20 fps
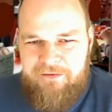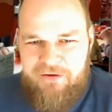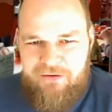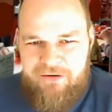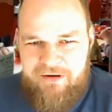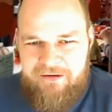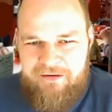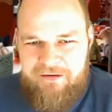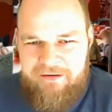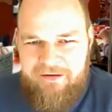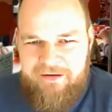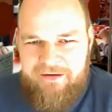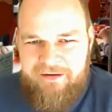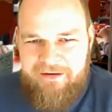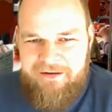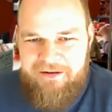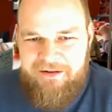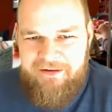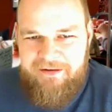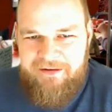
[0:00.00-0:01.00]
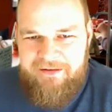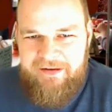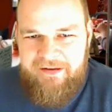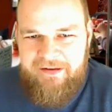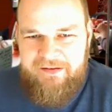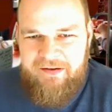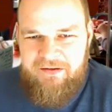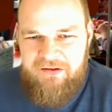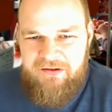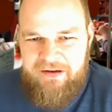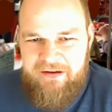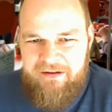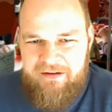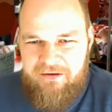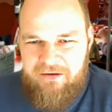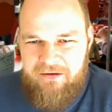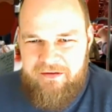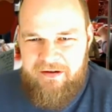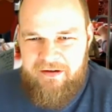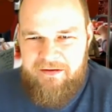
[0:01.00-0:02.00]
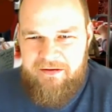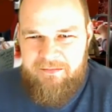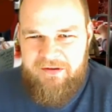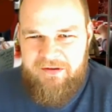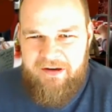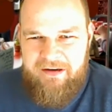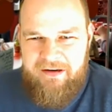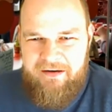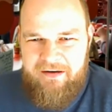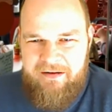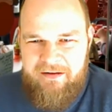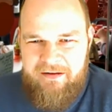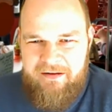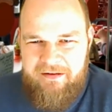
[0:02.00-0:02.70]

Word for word: you done the DCG in your time, Shane?